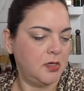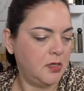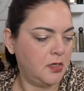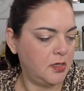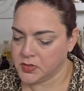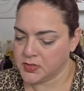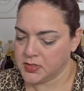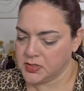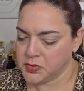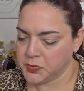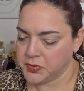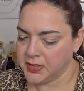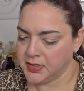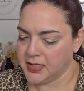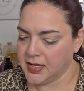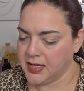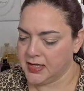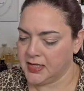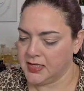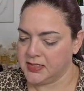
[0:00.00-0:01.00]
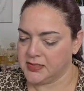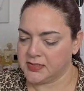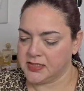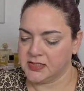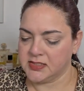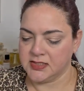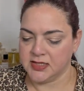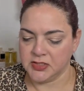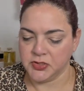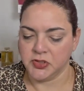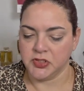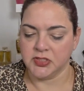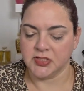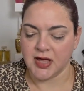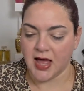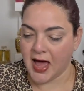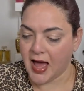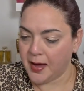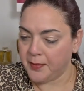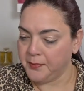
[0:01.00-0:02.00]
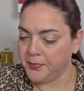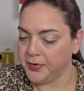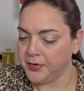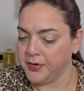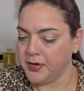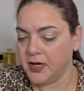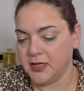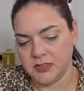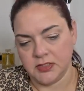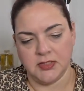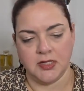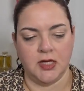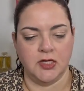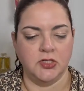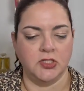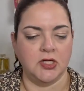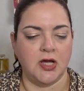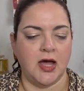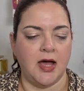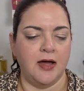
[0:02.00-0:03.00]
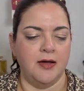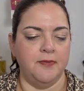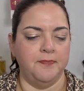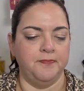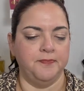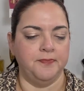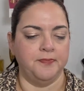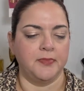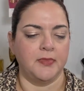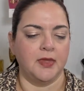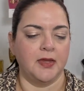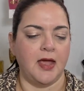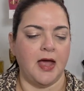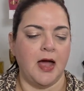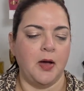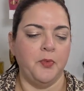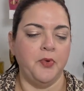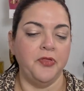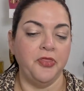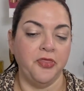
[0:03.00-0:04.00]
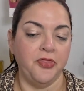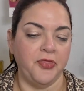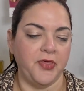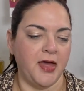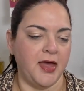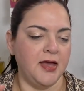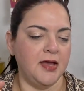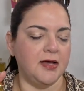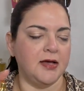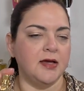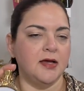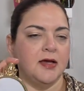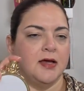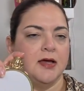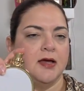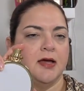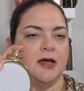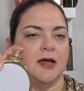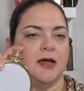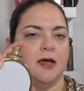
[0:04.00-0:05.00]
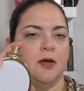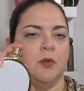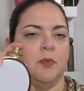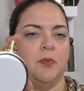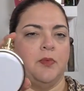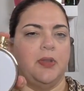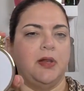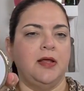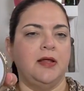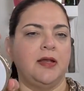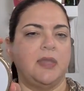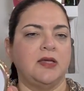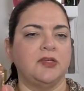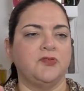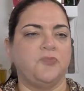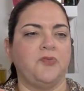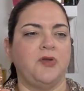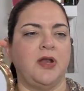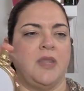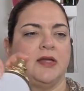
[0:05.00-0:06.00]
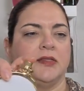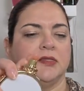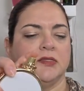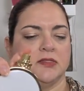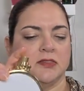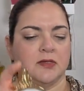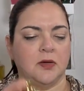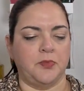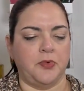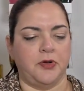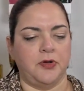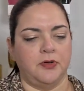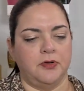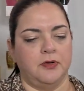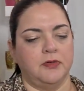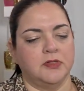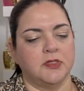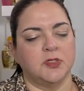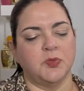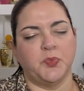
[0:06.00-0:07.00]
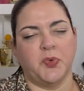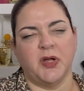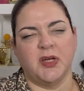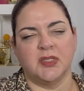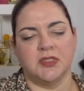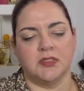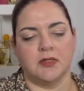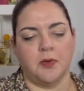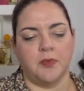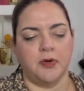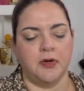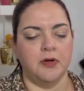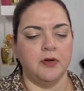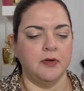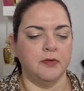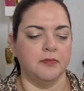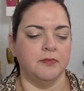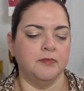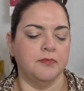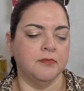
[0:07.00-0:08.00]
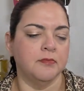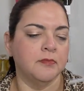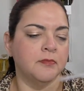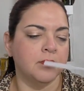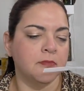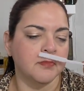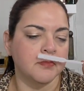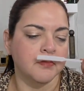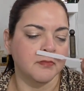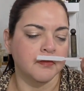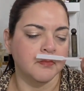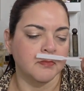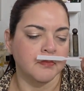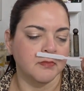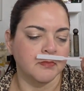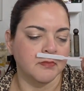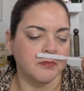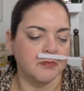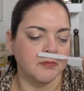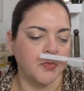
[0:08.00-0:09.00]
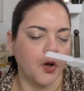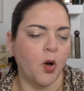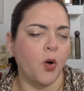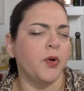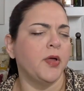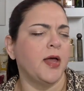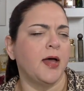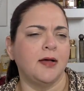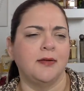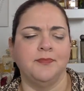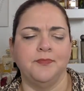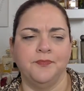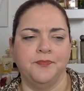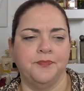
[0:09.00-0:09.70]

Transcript: So this one again is citrus, amber, and sage. I would think it would be really nice for like the summer, the spring, summer. Oh yeah.